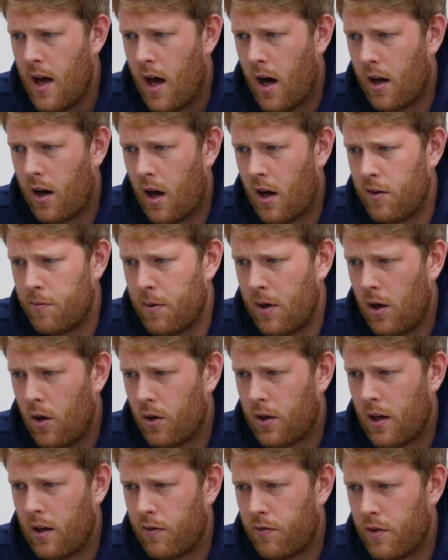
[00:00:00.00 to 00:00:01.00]
and I'd have been
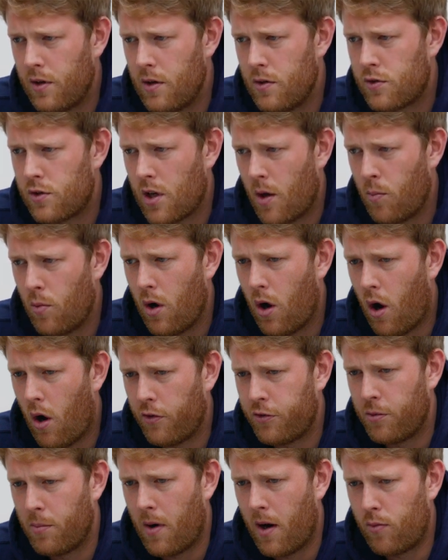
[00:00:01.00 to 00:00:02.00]
looking for you somewhere
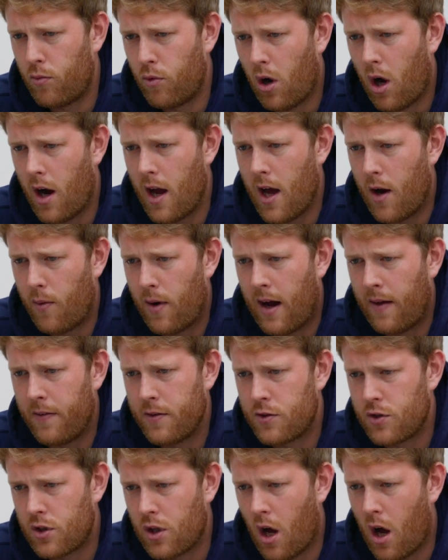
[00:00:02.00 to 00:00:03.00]
off to my right around
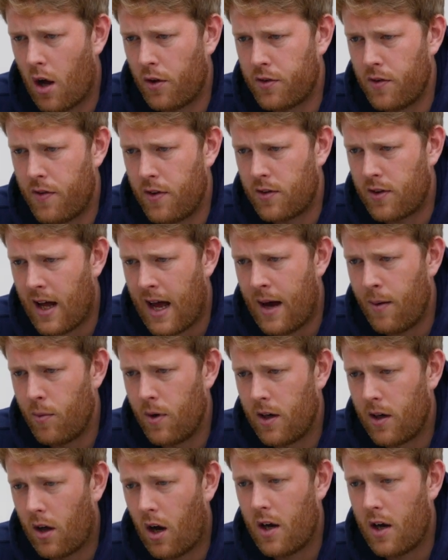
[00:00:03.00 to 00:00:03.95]
the start of the downwind.